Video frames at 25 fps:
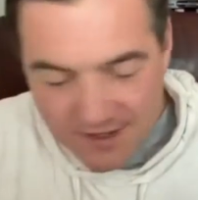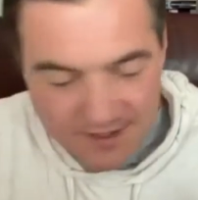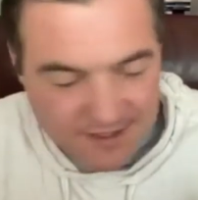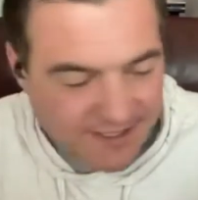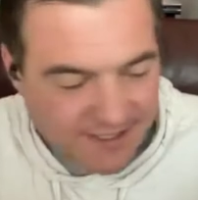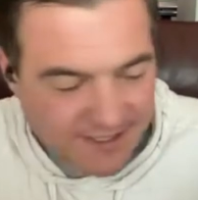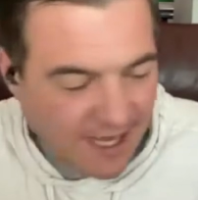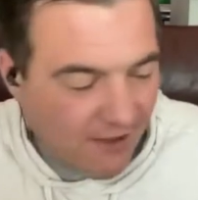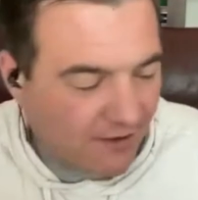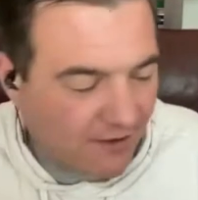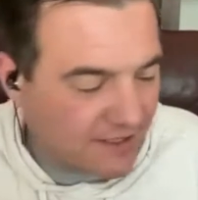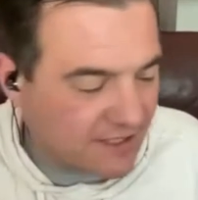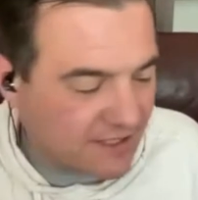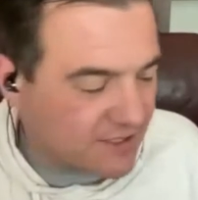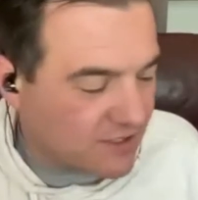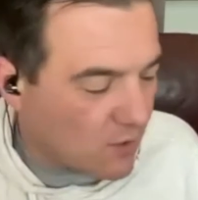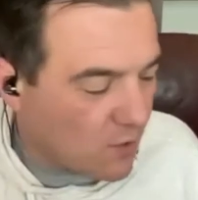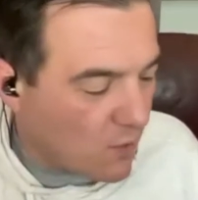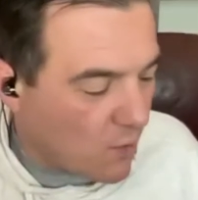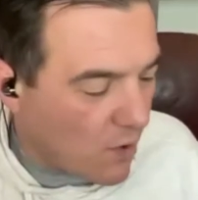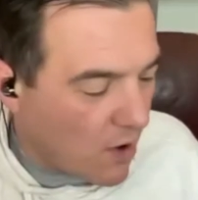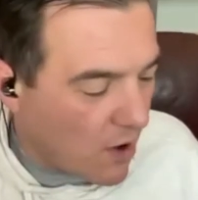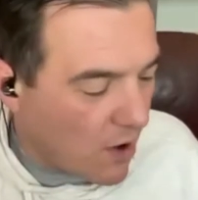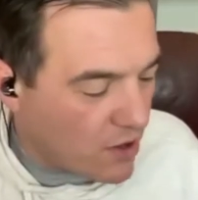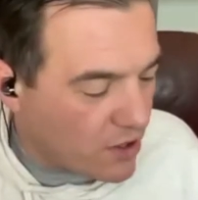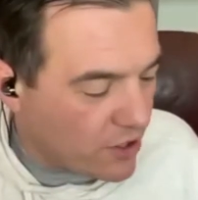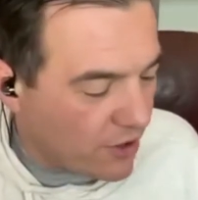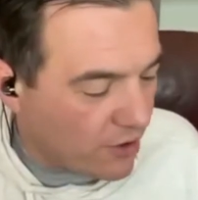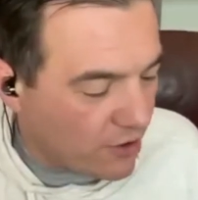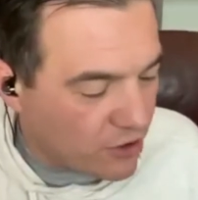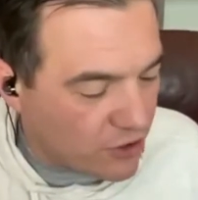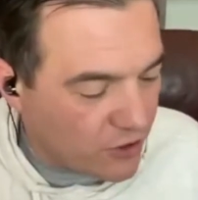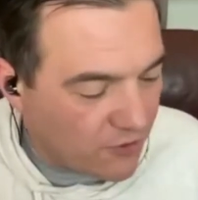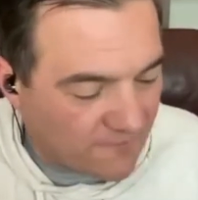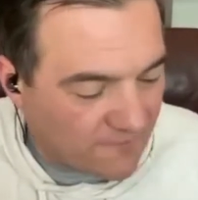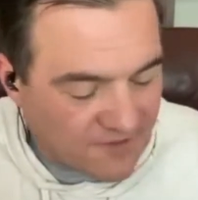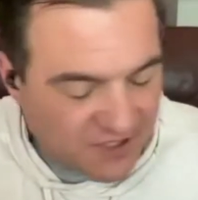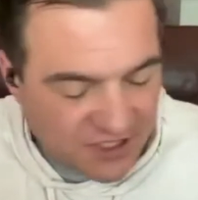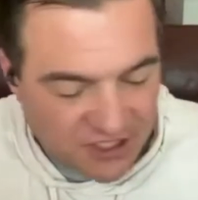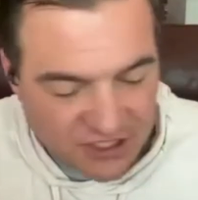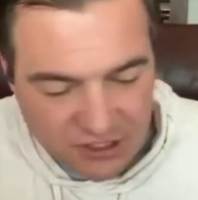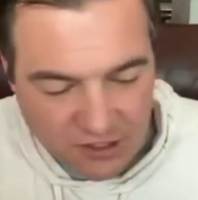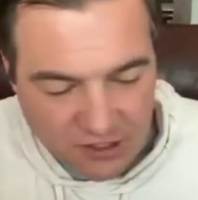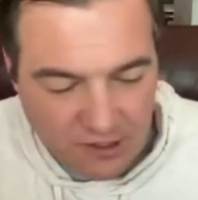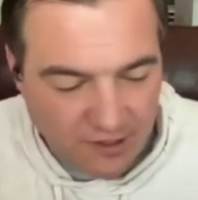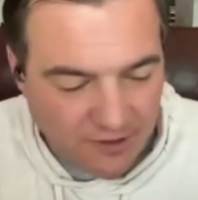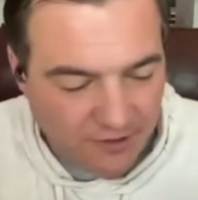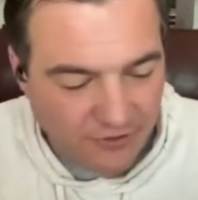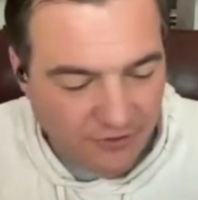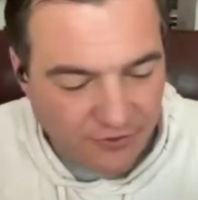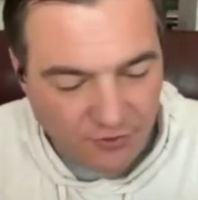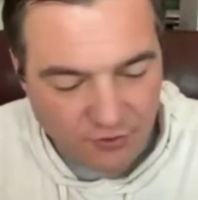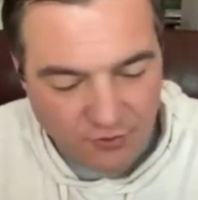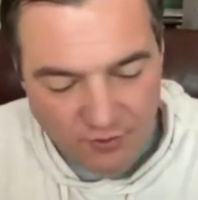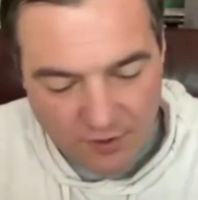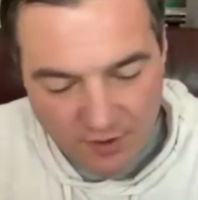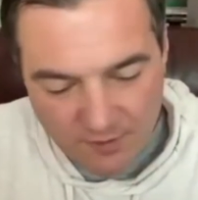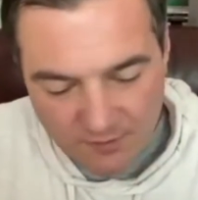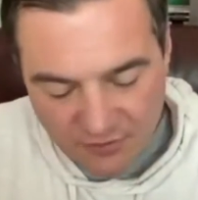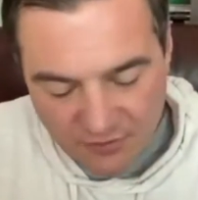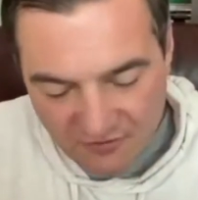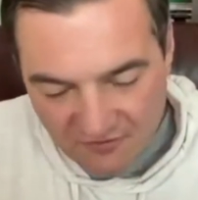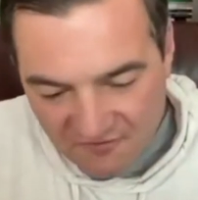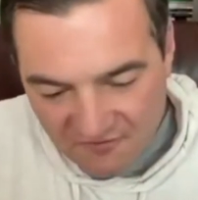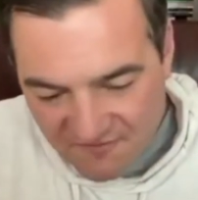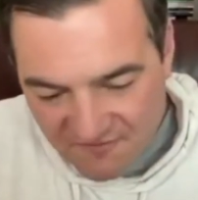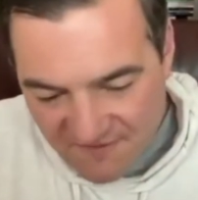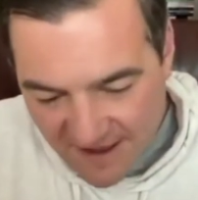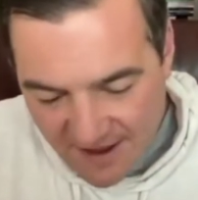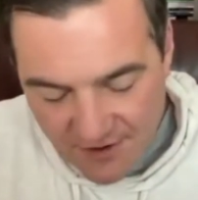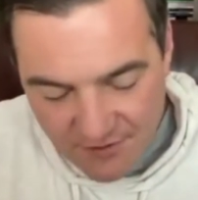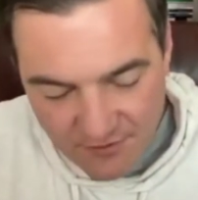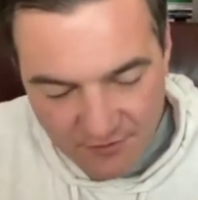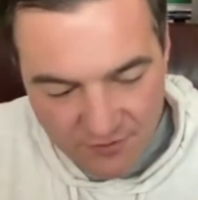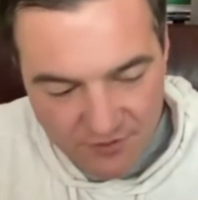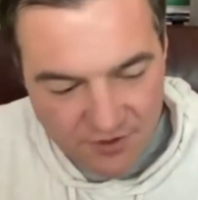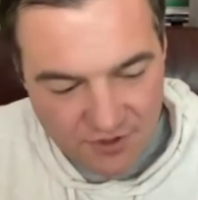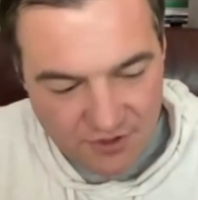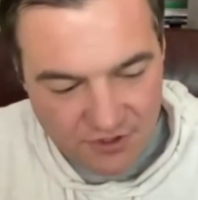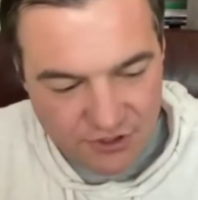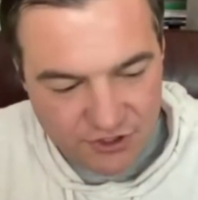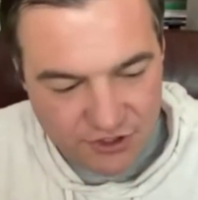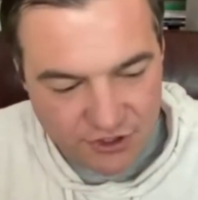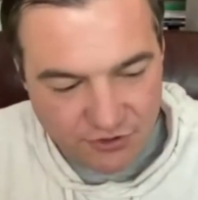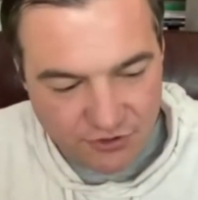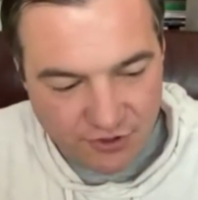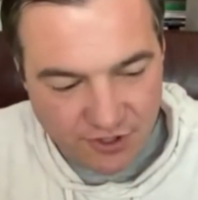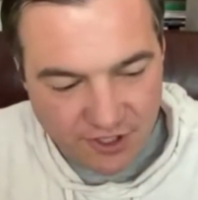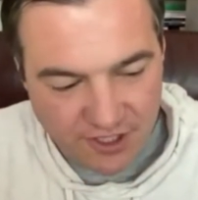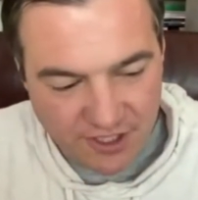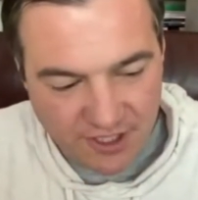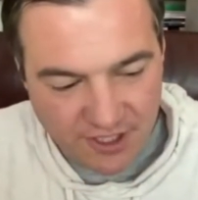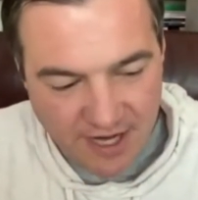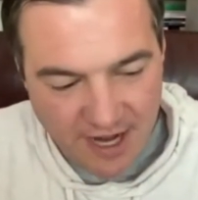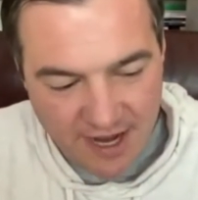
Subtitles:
tell us, you've just gone through a profound journey,